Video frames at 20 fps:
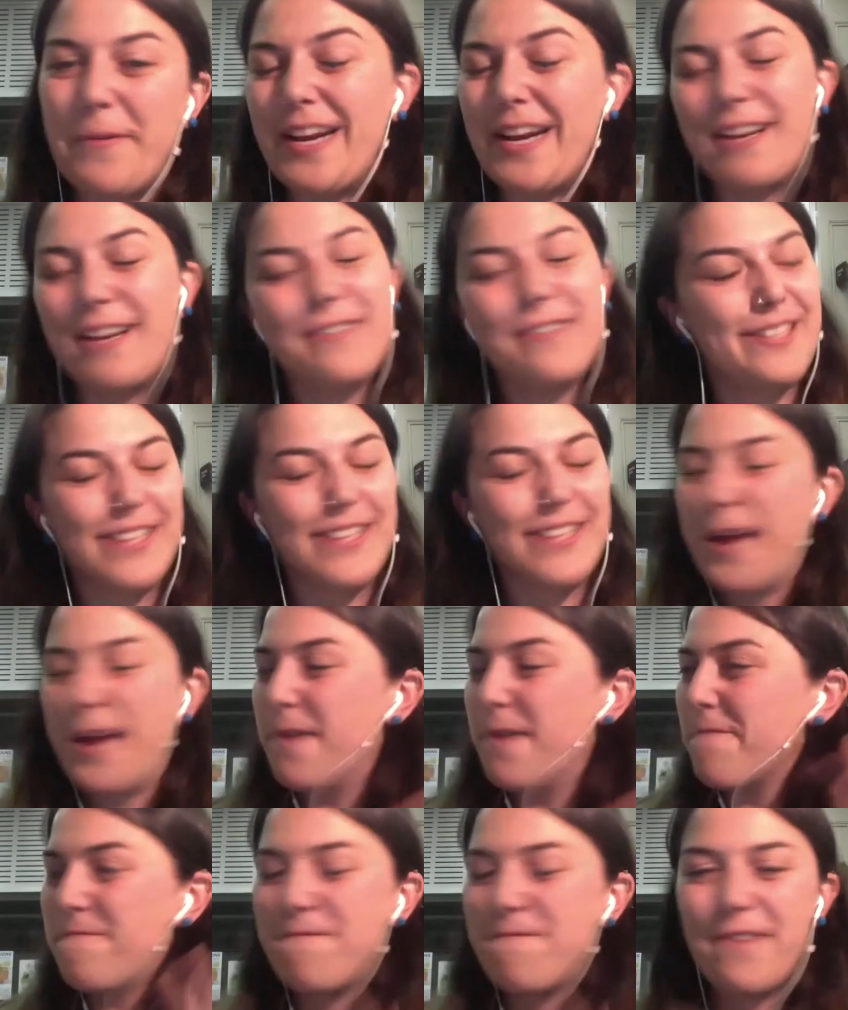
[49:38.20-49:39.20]
it was
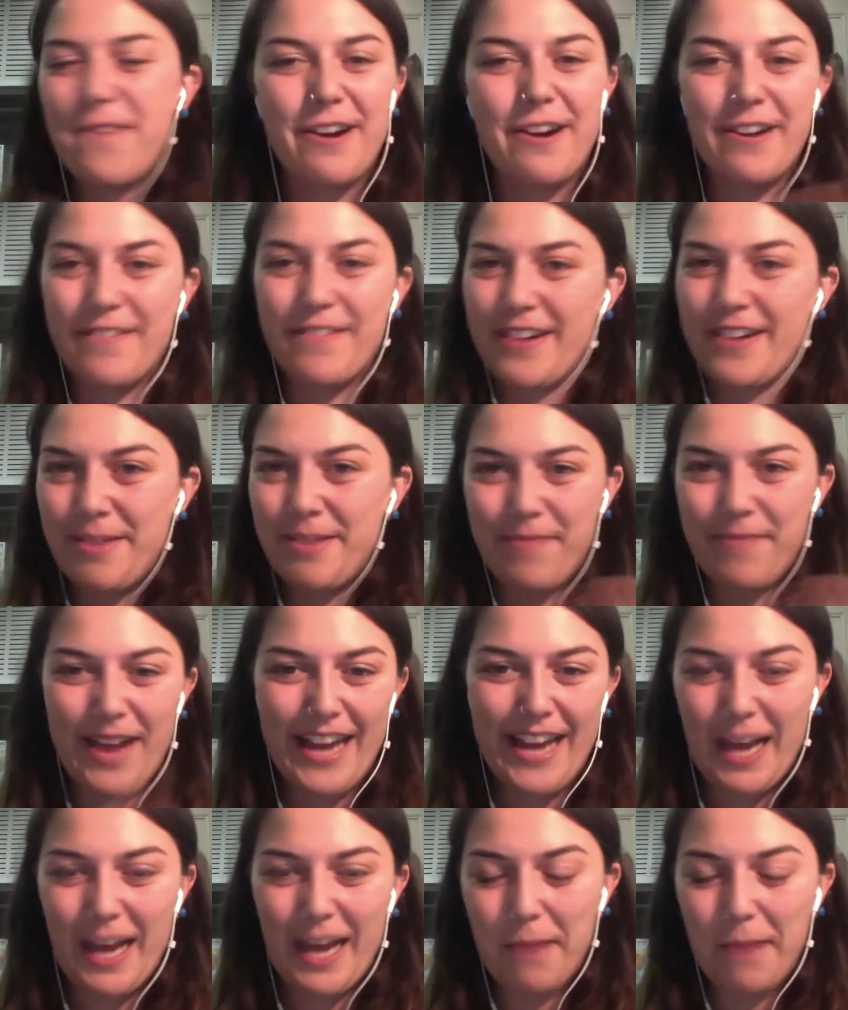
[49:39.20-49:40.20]
very, very
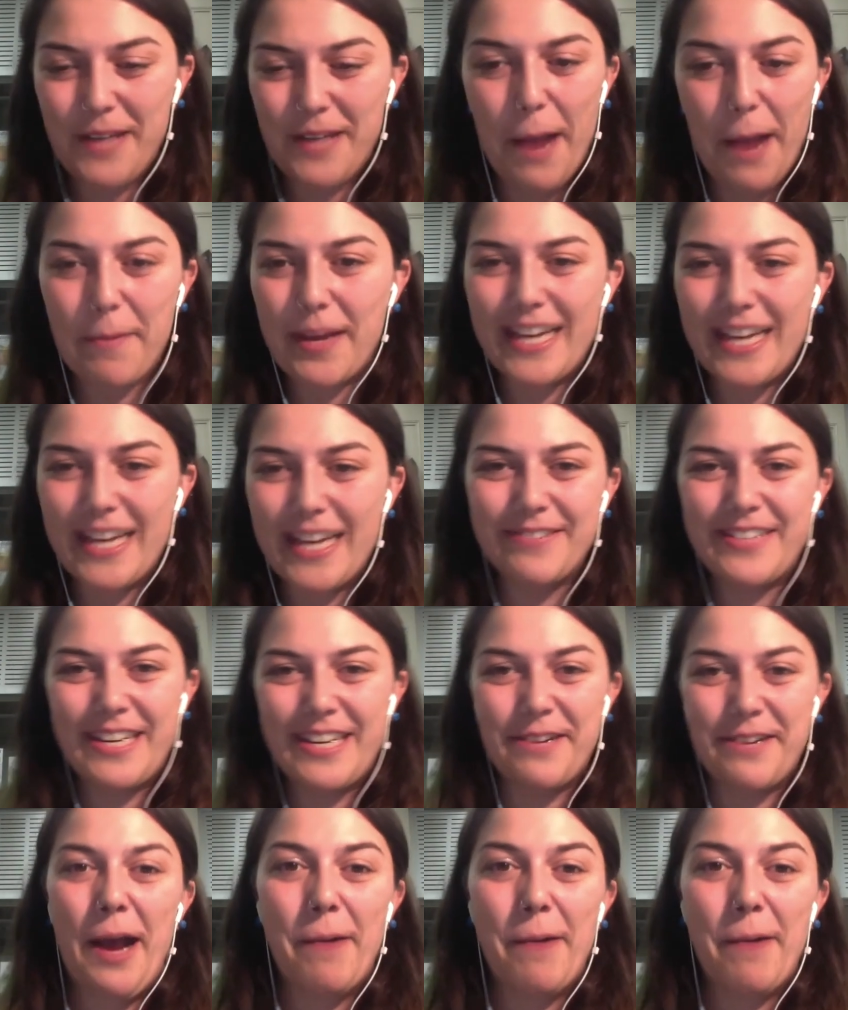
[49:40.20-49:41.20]
madcap timing and
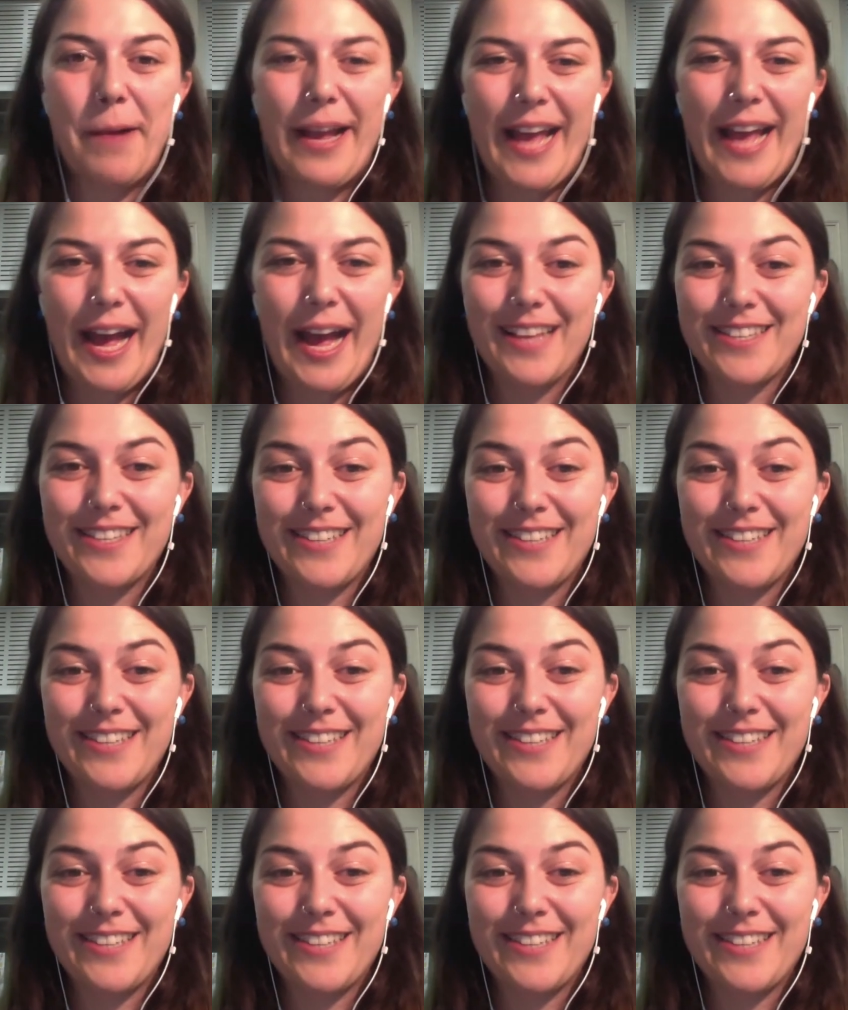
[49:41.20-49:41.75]
didn't quite work out.